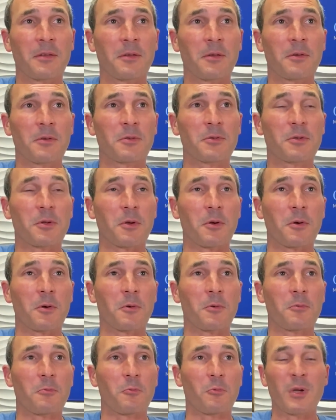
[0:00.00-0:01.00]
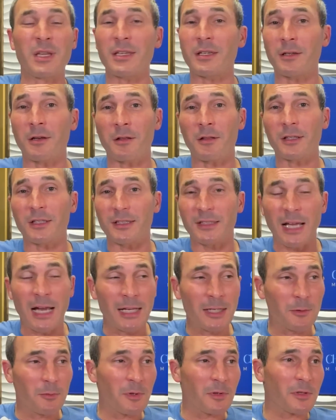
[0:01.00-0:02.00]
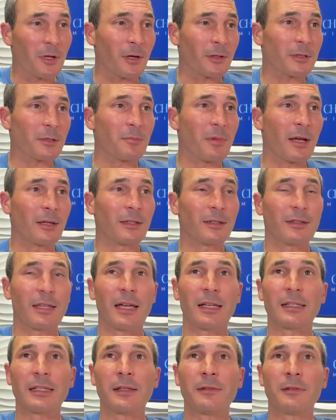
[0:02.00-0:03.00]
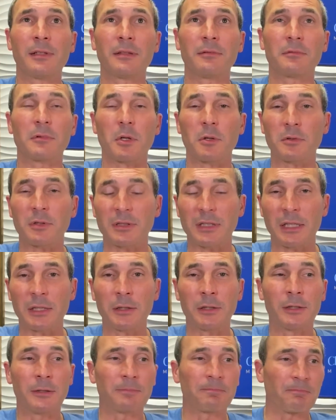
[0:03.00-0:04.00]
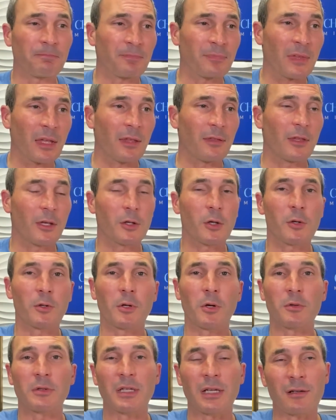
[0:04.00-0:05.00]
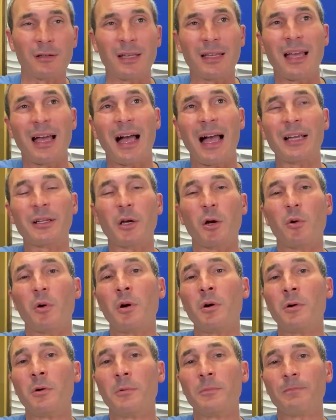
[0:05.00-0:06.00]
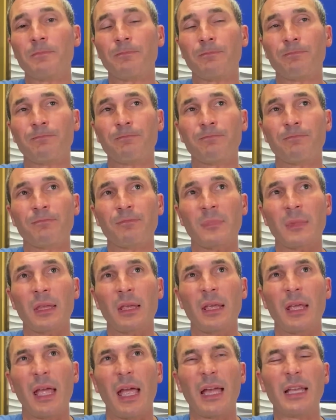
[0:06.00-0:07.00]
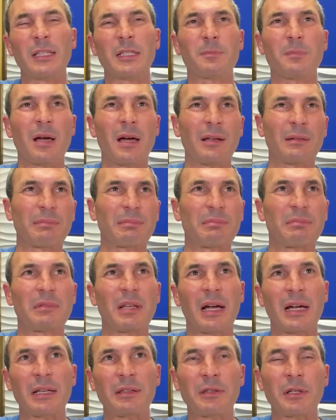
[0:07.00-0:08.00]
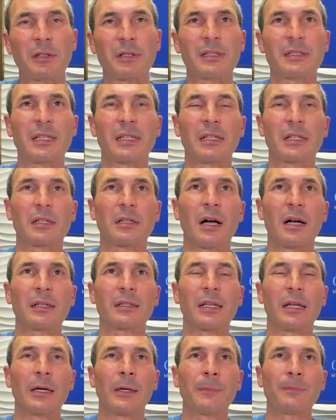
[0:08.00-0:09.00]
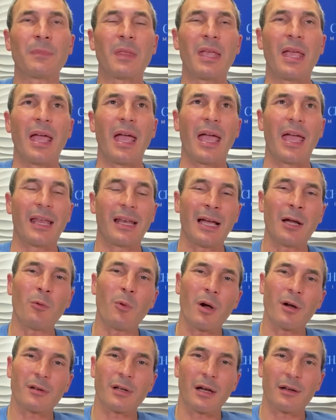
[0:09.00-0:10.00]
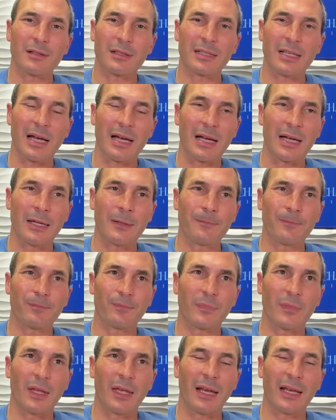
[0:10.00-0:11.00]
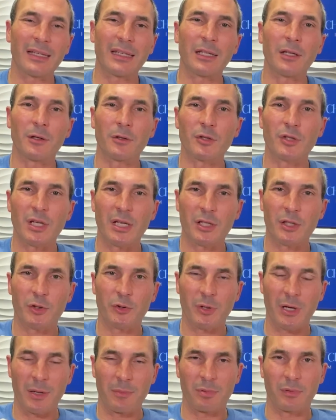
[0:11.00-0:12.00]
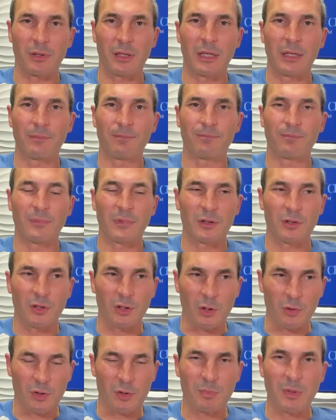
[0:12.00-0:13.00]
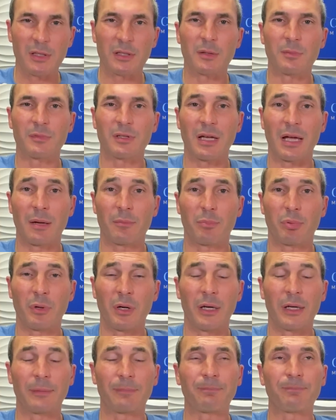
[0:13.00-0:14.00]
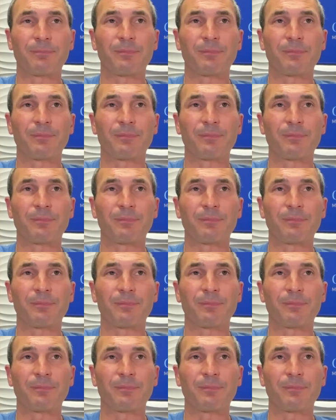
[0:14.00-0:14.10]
So we get all excited. We talked about it that evening. Go to dinner. They go to their hotel. I go home, and it's about 9 30, 10 o'clock now. And I walk outside and I get on Jake's trampoline to go spend some time praying.